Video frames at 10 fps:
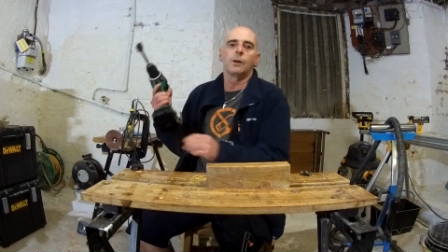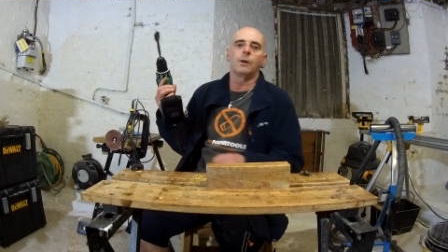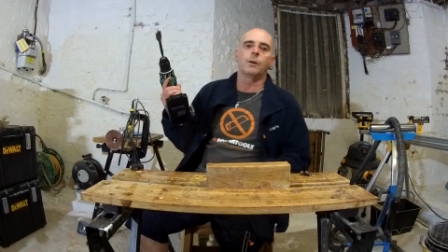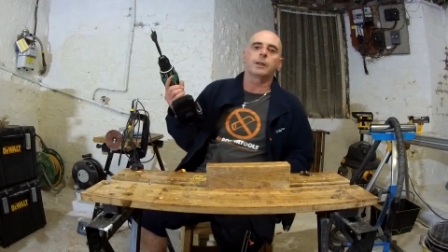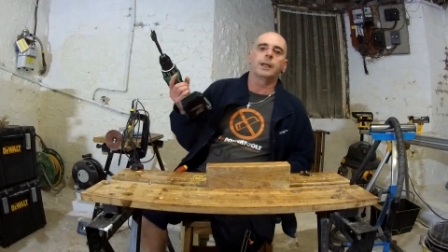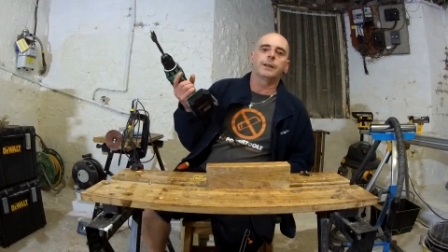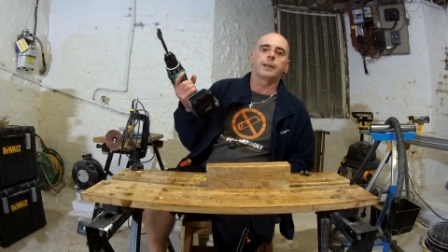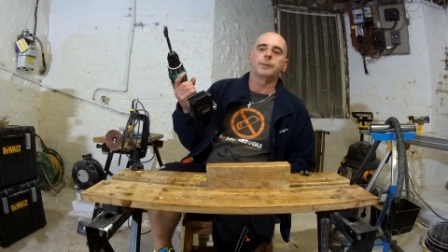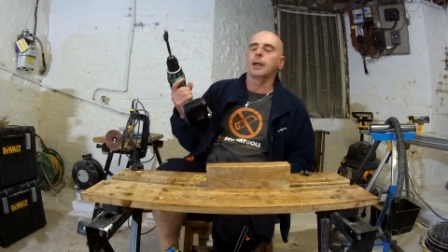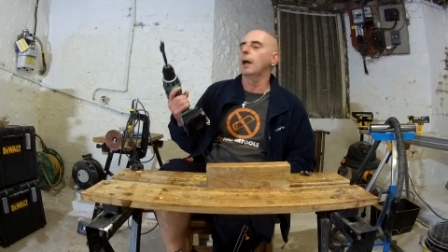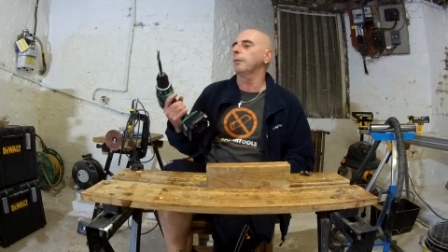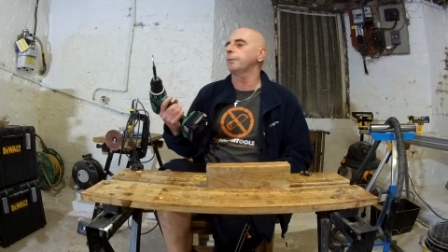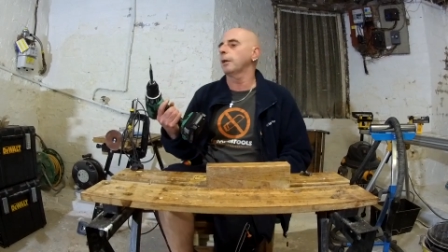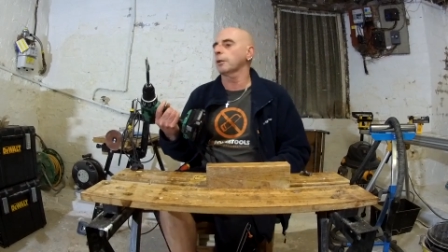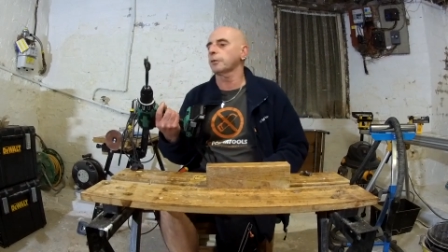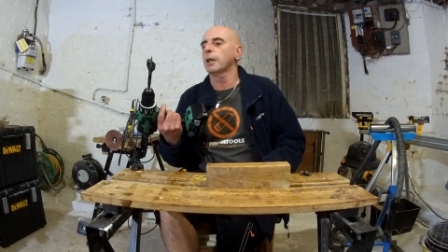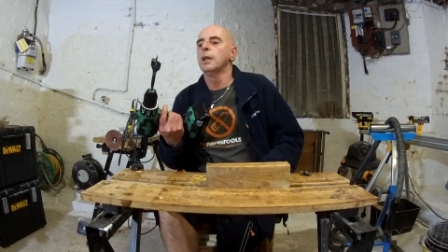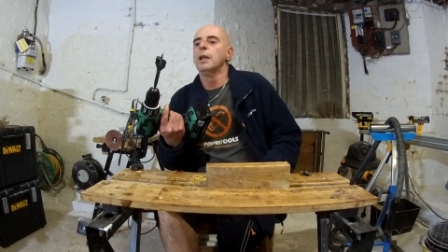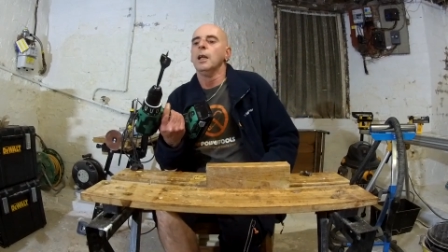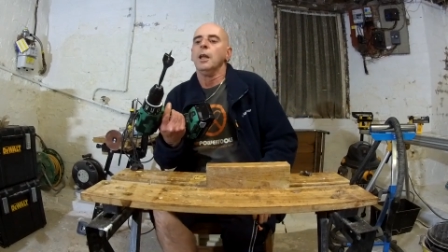Okay then, up first,
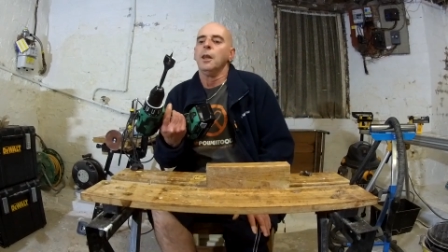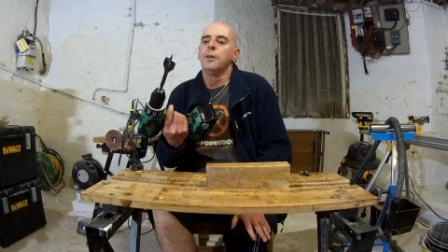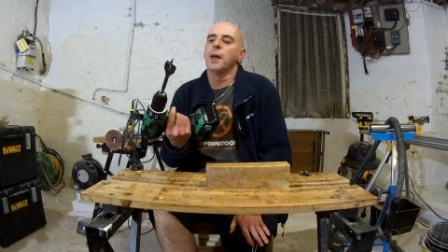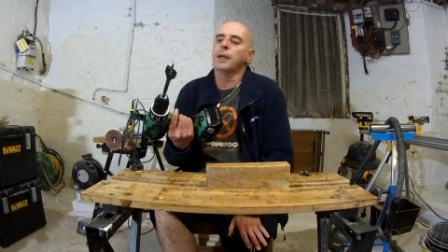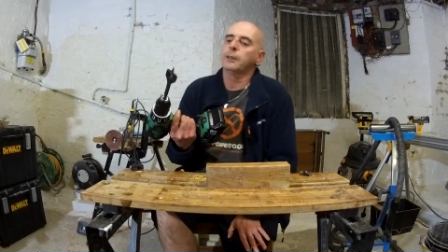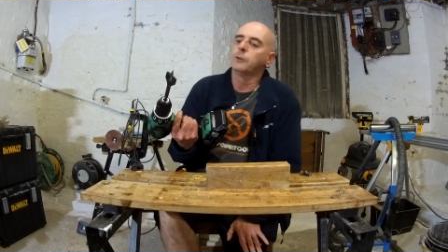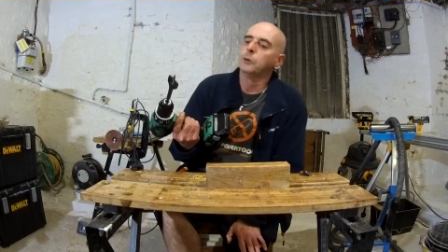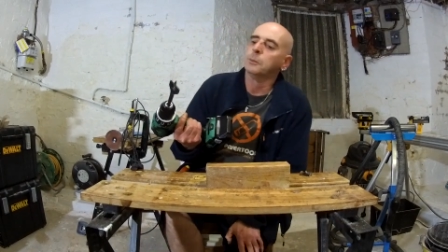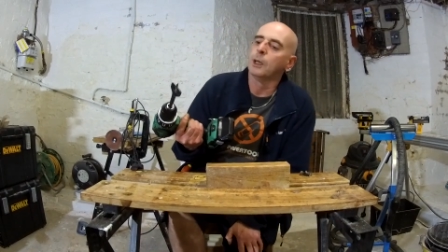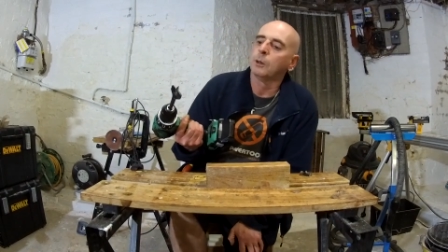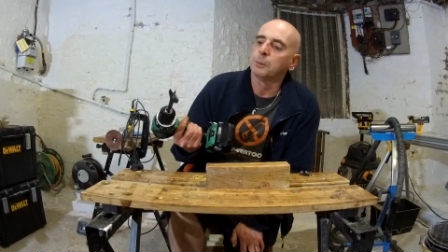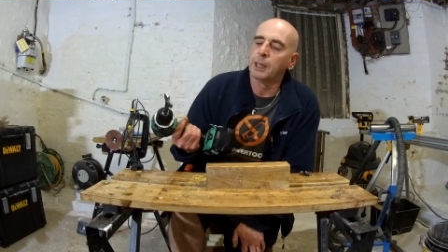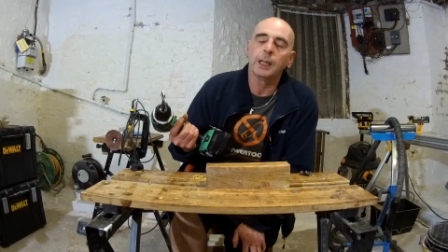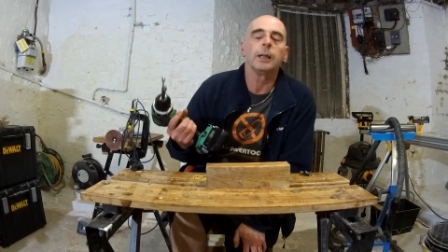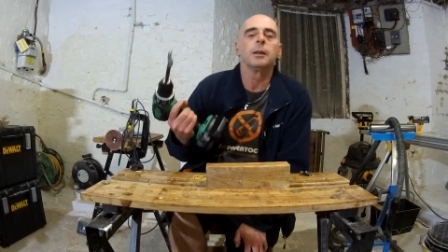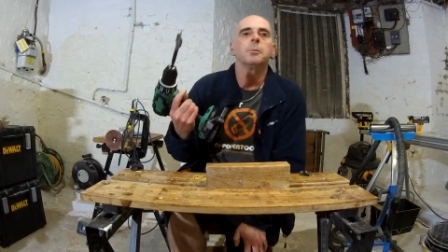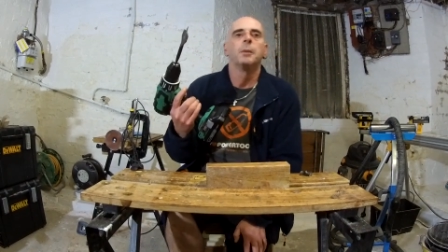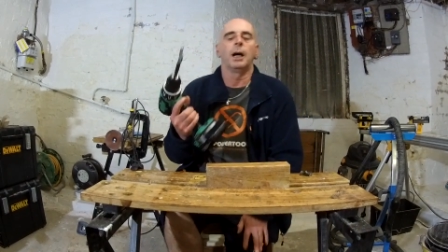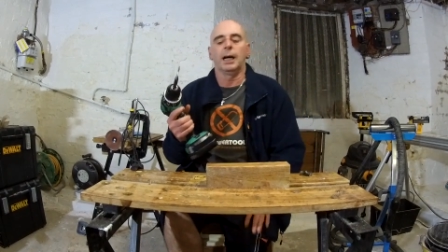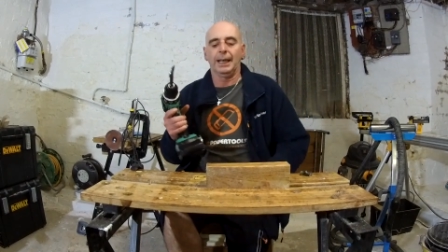32mm bit
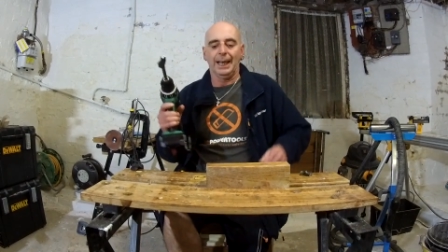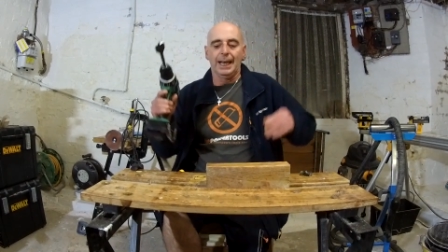by